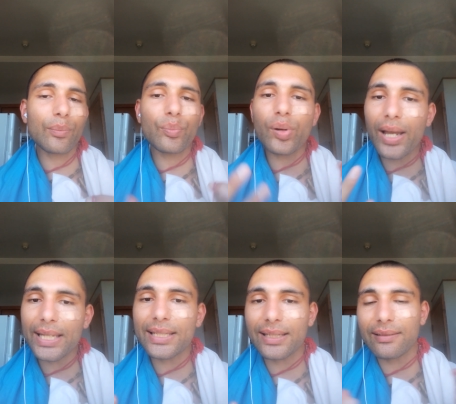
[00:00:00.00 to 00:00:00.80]

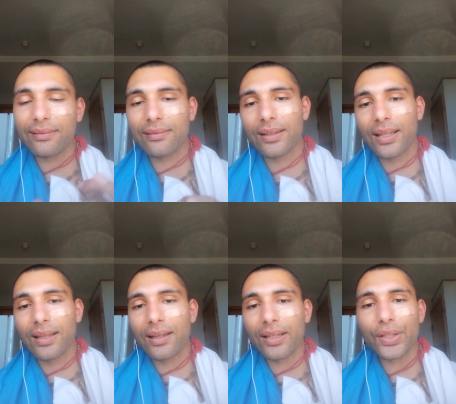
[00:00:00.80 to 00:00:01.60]
brighten
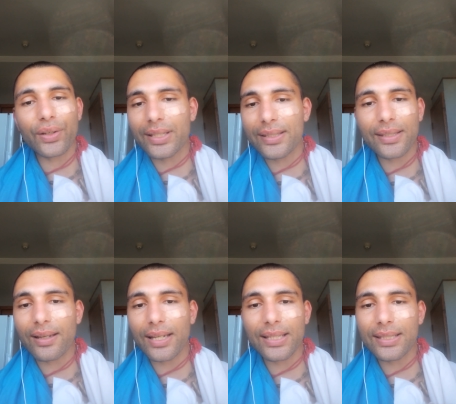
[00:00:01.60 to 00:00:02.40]
your
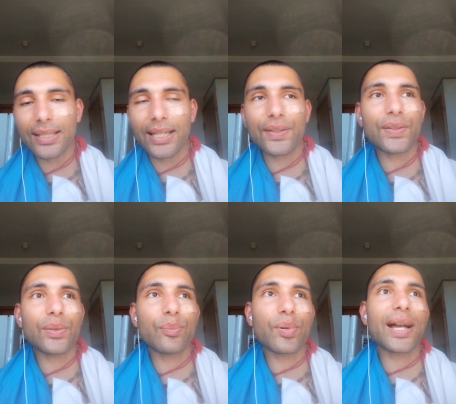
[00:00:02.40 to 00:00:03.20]
insides and to
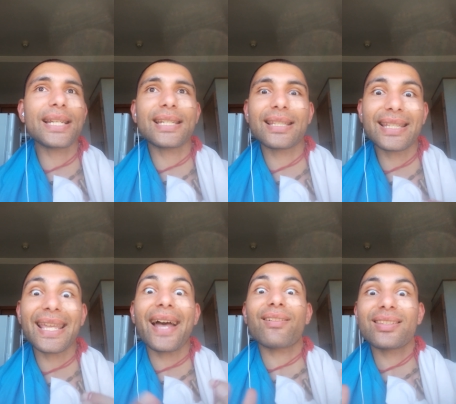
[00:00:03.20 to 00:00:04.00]
brighten the
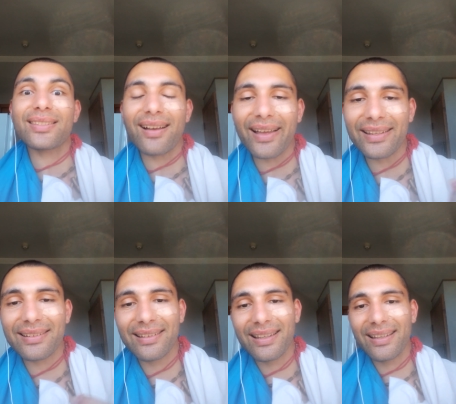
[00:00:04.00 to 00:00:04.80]
outside.
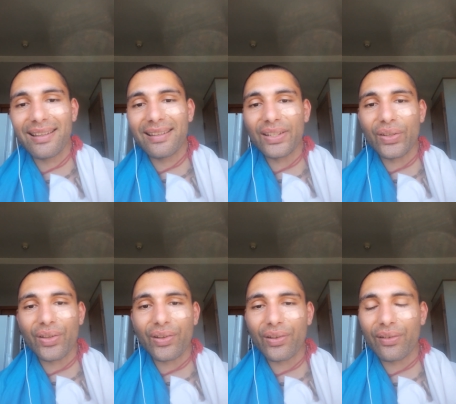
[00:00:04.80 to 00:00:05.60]
You
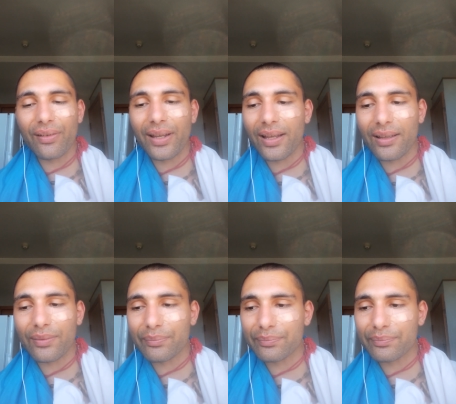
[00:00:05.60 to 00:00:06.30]
know, um,